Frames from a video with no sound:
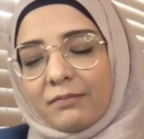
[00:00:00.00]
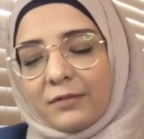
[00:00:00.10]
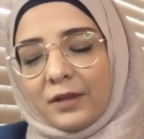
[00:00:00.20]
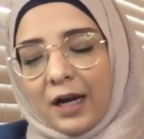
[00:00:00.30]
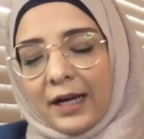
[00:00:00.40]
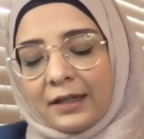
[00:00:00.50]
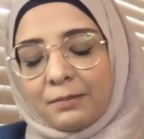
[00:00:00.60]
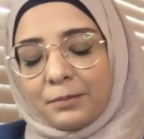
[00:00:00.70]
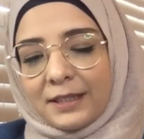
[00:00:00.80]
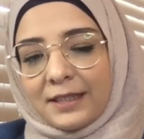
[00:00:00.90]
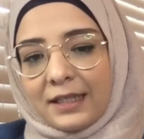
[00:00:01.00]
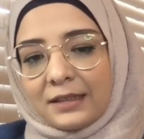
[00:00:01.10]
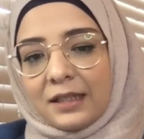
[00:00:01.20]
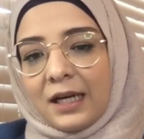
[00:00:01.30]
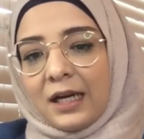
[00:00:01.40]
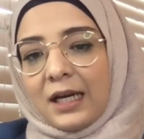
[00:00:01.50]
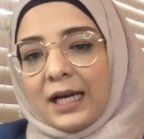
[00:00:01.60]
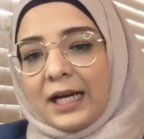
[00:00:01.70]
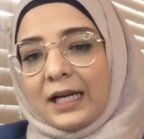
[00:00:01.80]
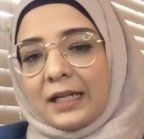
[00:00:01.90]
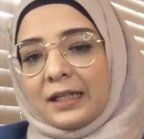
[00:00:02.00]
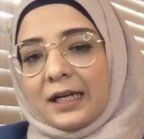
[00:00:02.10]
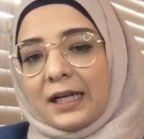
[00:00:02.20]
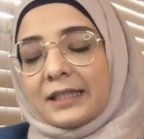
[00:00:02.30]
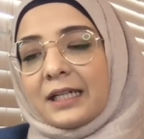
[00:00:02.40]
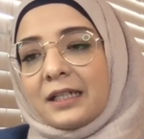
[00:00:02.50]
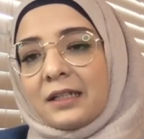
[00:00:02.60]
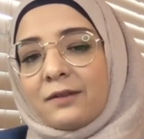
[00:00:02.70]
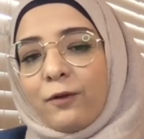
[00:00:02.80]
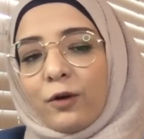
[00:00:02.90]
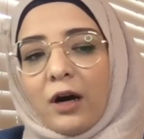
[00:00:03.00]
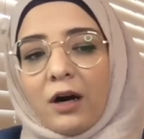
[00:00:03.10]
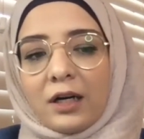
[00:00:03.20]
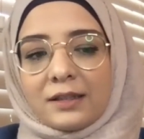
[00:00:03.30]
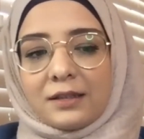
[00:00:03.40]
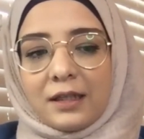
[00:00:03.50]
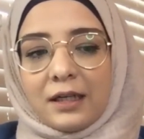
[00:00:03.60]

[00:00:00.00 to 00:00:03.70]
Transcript: 9%, and attendance for arts